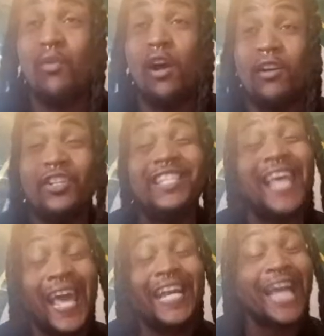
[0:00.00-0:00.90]
Walker is
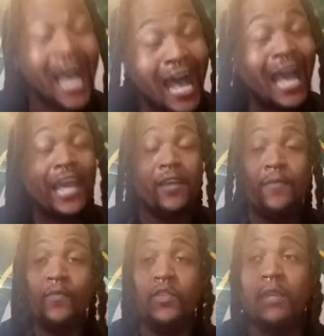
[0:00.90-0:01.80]
that guy.
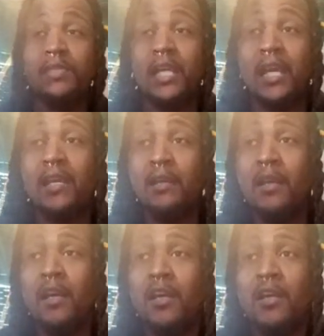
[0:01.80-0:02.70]
You know what I'm saying?
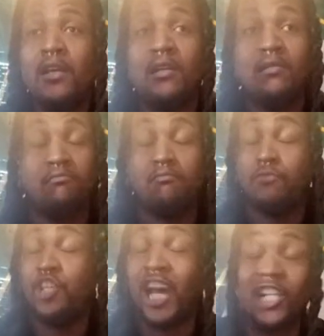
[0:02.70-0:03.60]

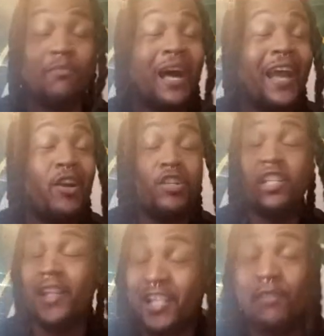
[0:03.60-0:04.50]
Josh Myers,
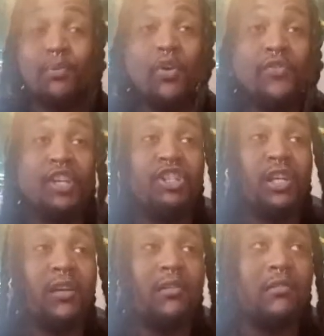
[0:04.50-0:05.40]
a lot to prove
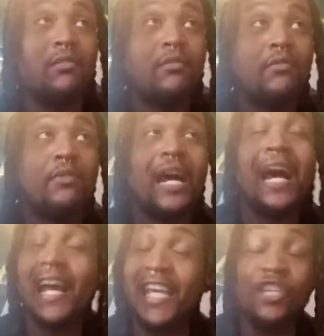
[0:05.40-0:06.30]
this year.
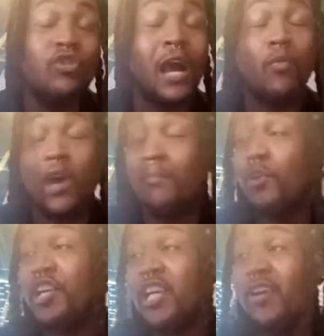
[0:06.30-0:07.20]
You got one
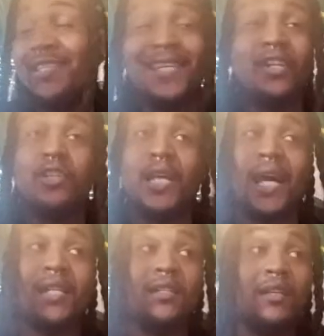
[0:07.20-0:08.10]
more year at center,
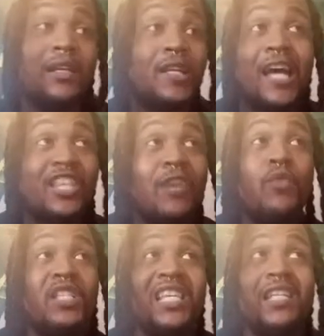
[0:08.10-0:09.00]
Josh. And I think
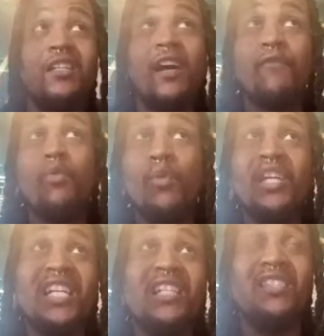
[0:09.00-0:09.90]
we've seen enough of what
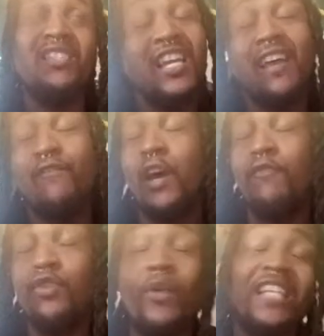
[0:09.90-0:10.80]
we need to see
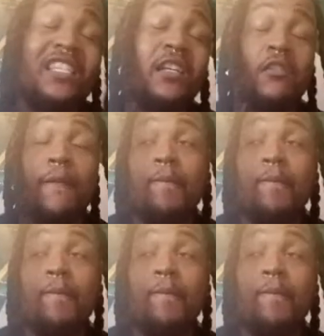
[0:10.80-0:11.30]
of you at center.